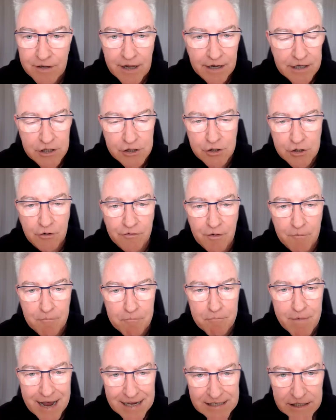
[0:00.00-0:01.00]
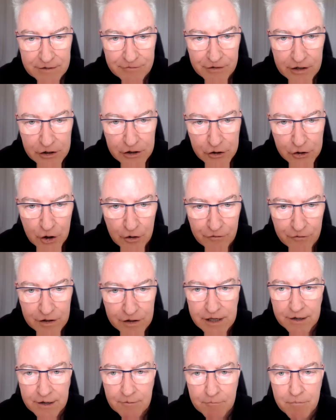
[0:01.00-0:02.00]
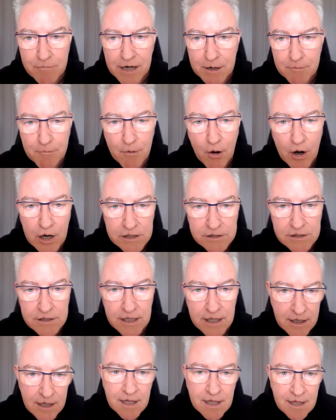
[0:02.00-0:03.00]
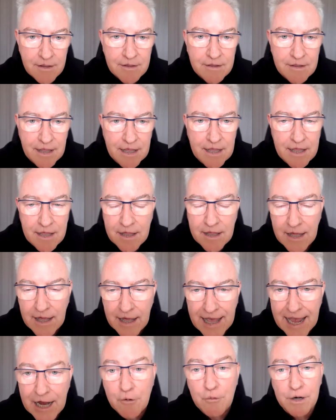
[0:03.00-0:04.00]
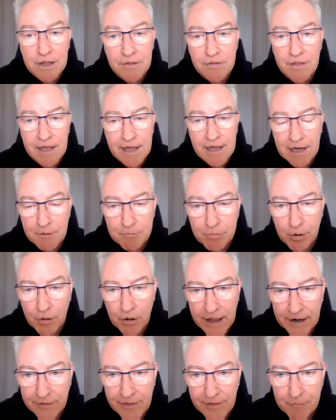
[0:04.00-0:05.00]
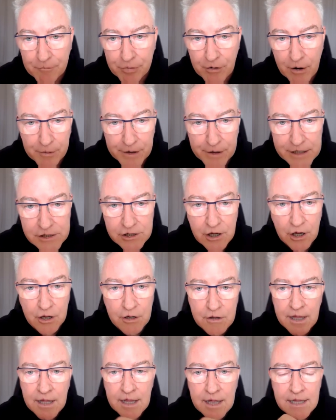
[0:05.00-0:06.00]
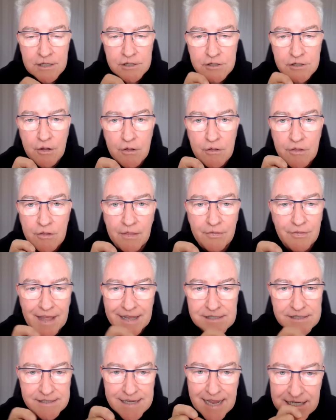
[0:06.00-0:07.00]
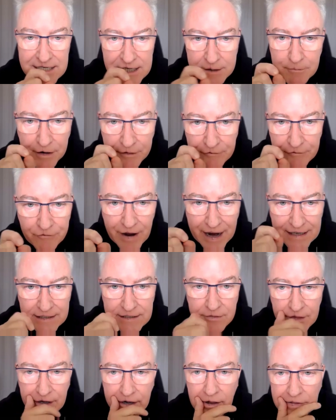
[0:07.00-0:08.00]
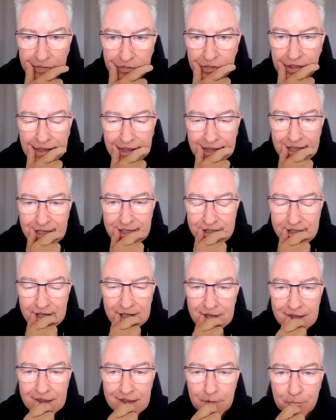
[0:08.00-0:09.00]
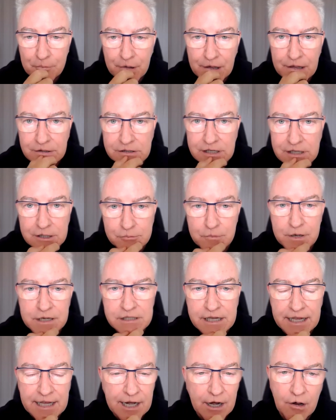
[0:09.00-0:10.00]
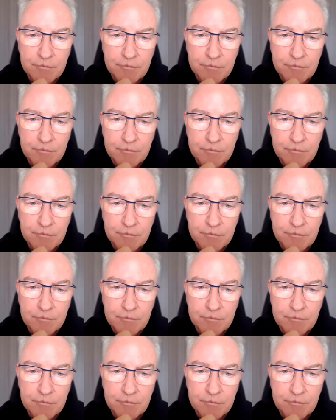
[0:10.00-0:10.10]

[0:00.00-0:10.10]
done yourself a massive disservice and minimised the equity that you're going to pull out of that property. So that sentiment factor that I think is the piece that's missing.